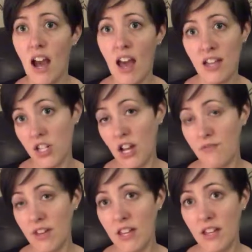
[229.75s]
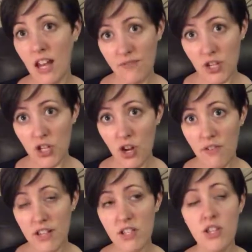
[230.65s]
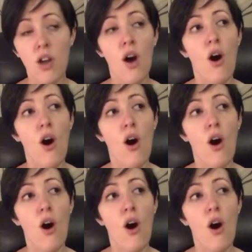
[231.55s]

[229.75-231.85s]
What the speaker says: HIV life insurance